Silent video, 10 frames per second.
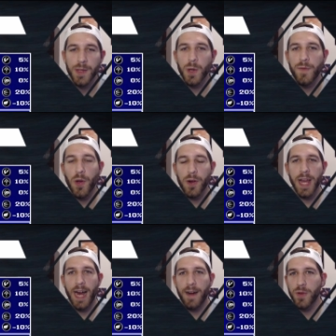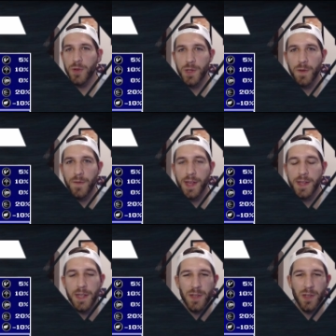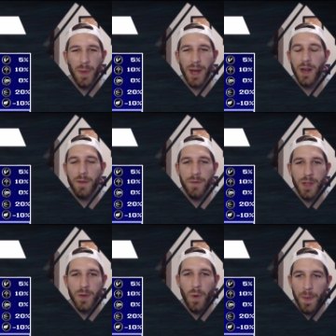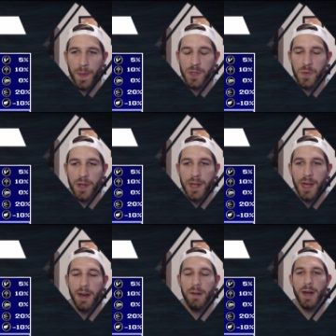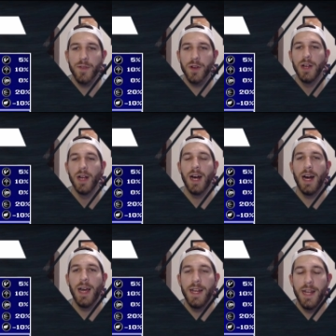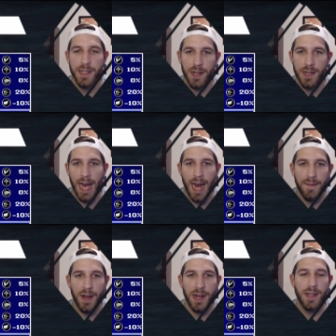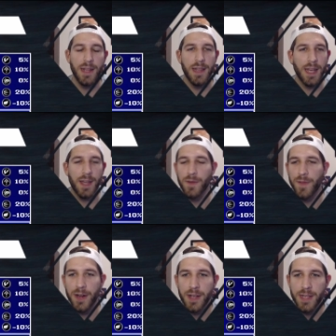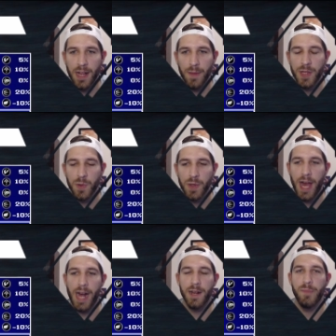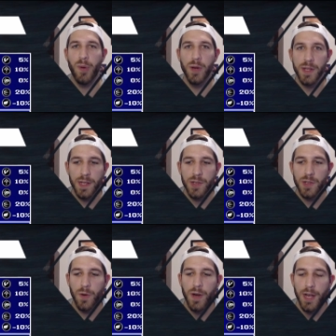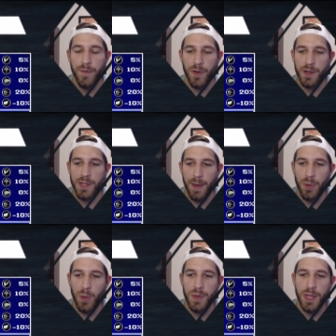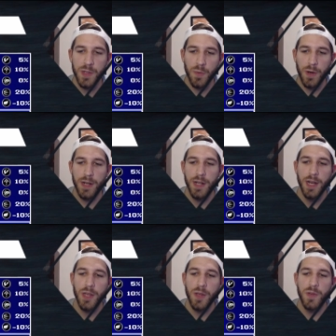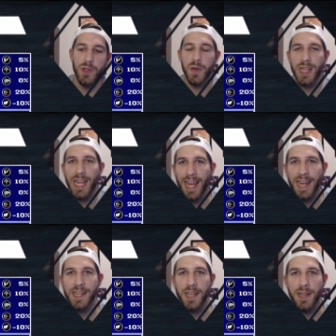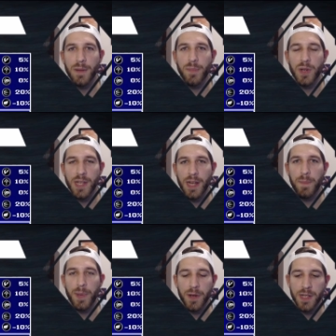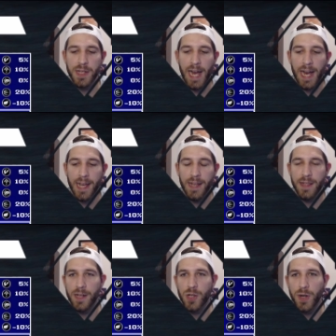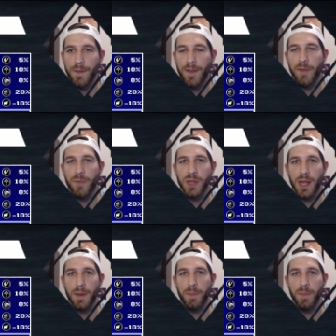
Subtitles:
So if you already have those two VCs, you might not really want this one. However, it is good to have that in like your various elements with added bonuses. So for example, with this one, you do get that 18% pierce attack and then 25%